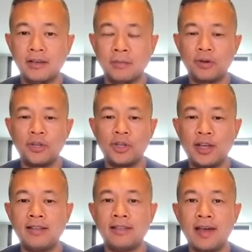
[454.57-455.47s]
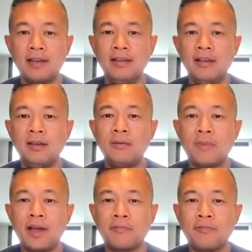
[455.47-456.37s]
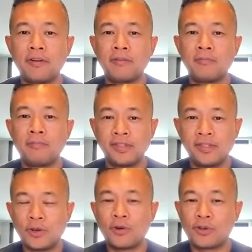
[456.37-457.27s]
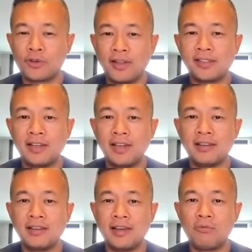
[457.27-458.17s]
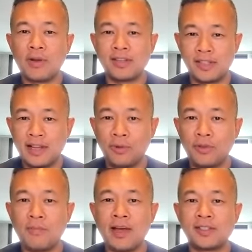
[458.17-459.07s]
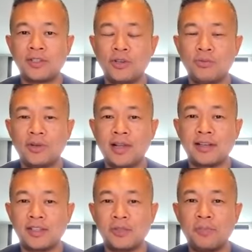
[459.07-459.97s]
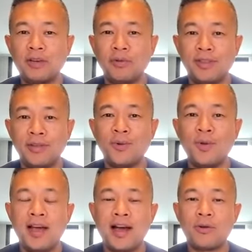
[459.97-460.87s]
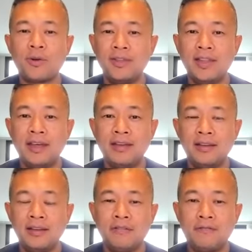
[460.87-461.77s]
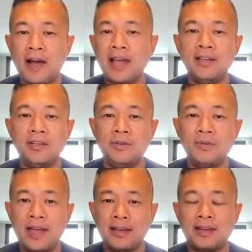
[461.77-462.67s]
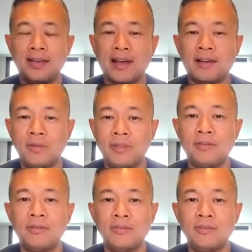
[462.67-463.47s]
I appreciate that. Mike, for business owners listening that resonate with your message and would like to speak with you, how can they find you and connect with you?